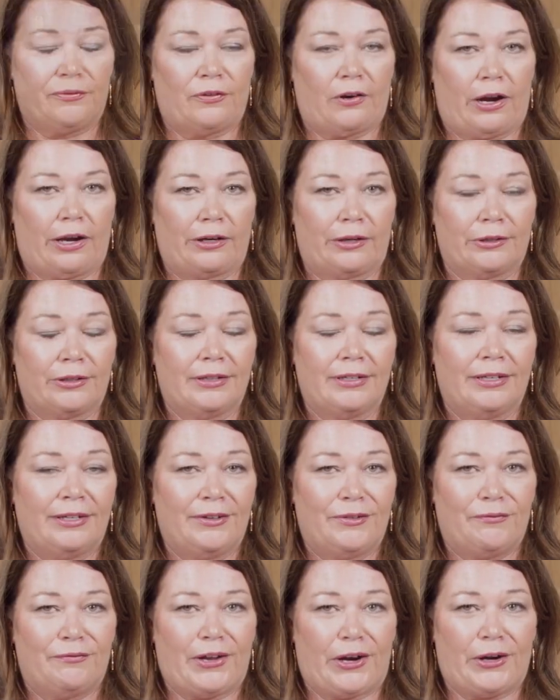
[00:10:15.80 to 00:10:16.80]
fryer.
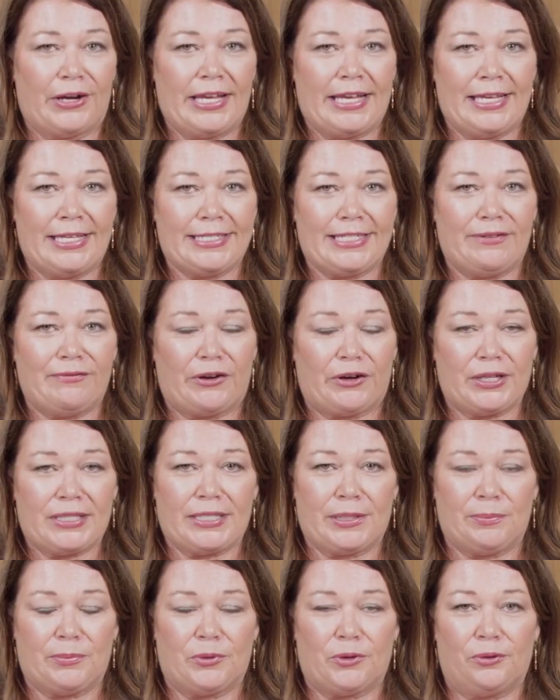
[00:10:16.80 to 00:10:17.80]
Very easy, very
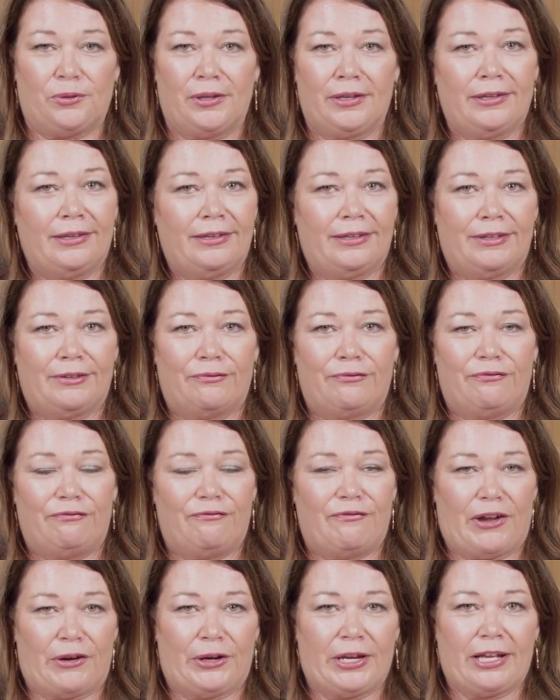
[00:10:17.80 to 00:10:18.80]
simple,
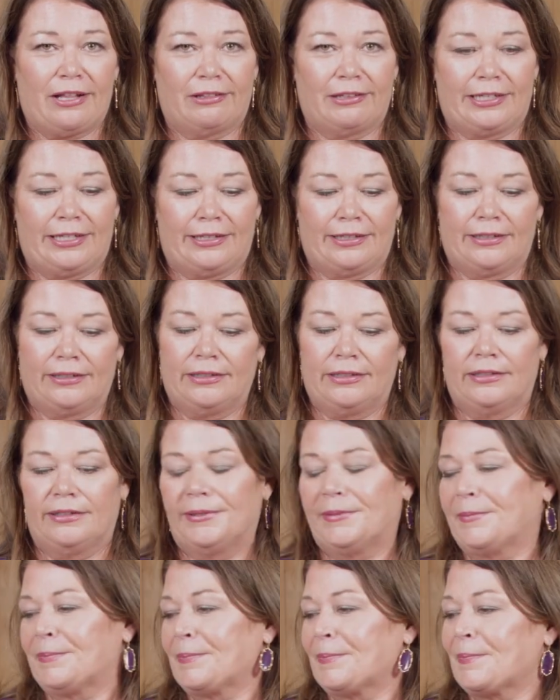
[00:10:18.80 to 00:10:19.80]
very clean.
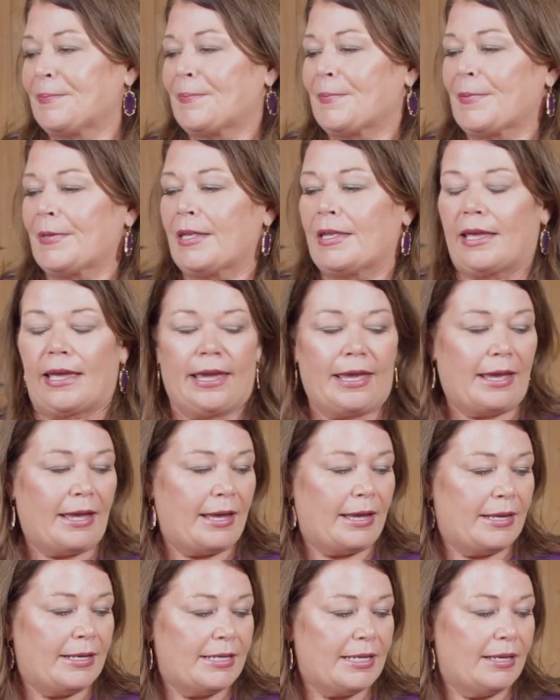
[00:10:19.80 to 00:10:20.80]

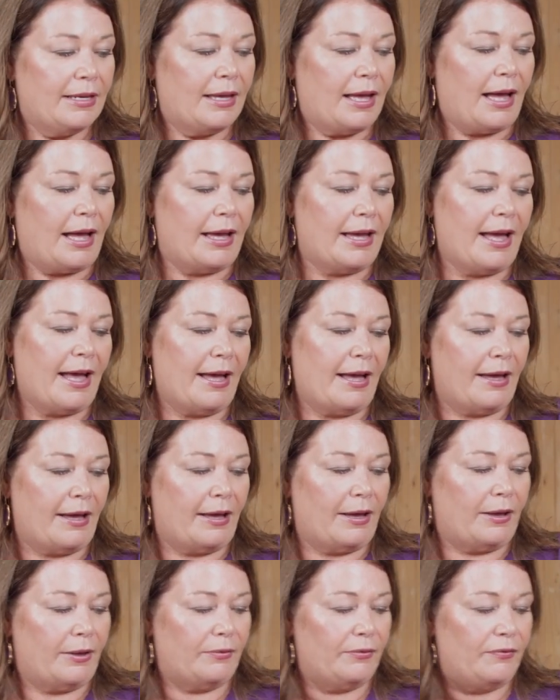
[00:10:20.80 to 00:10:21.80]
And I
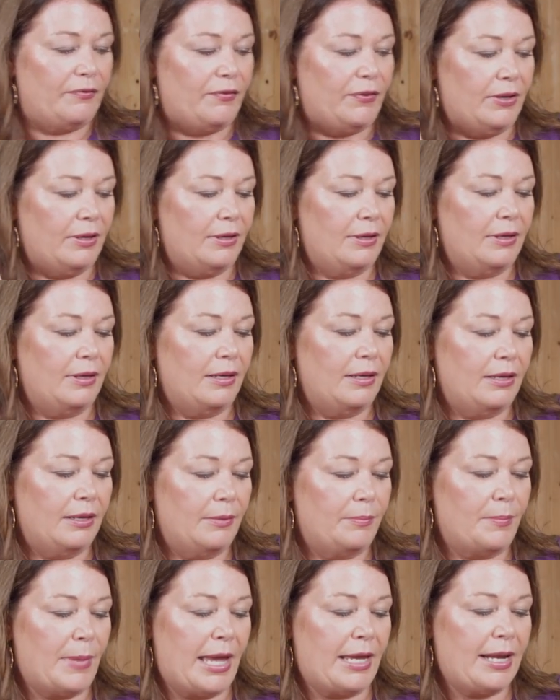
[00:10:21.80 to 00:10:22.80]
have
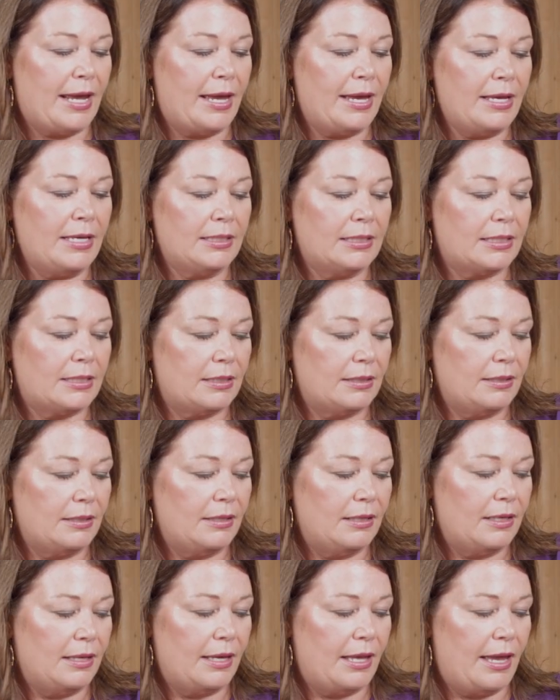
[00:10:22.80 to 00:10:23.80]
mayonnaise,
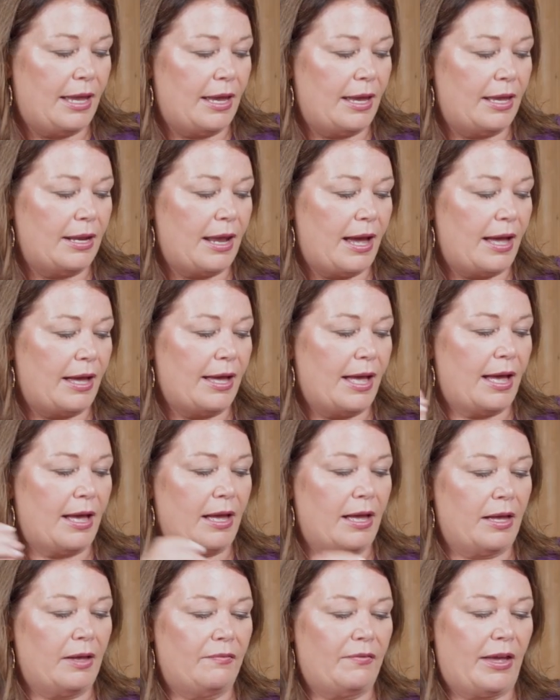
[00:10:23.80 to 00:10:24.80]
and I
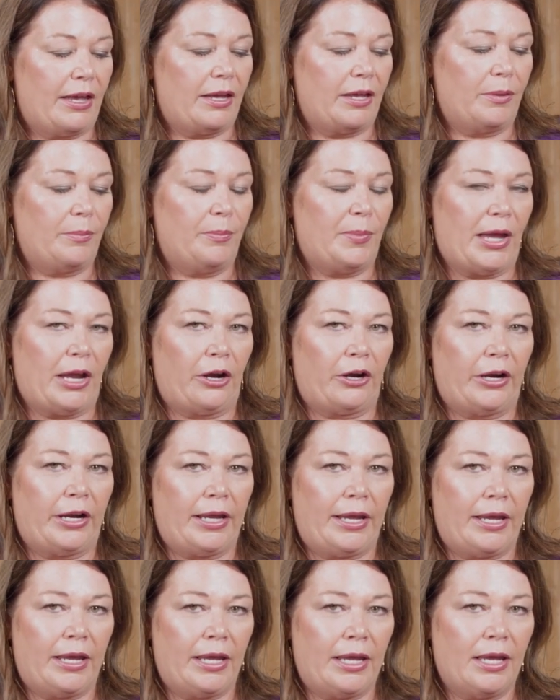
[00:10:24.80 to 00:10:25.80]
have a
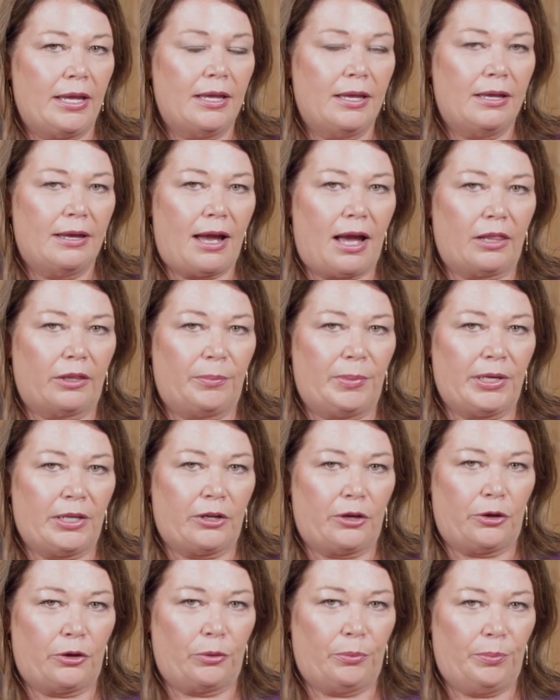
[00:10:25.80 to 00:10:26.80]
berry
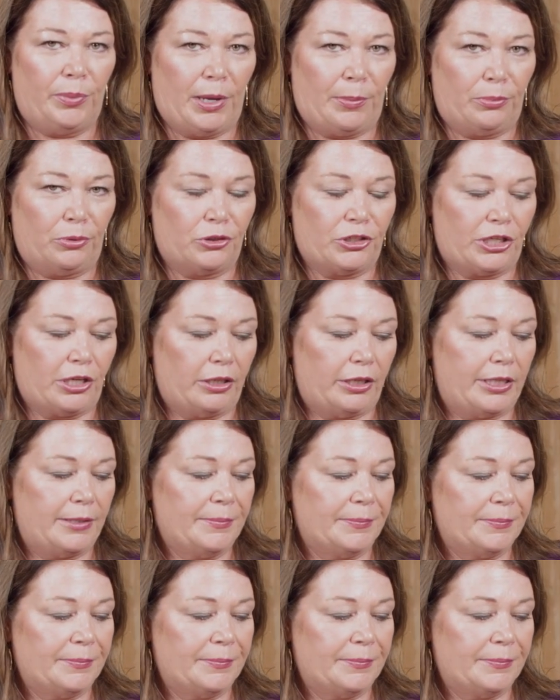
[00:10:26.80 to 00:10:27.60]
jalapeno pepper jelly.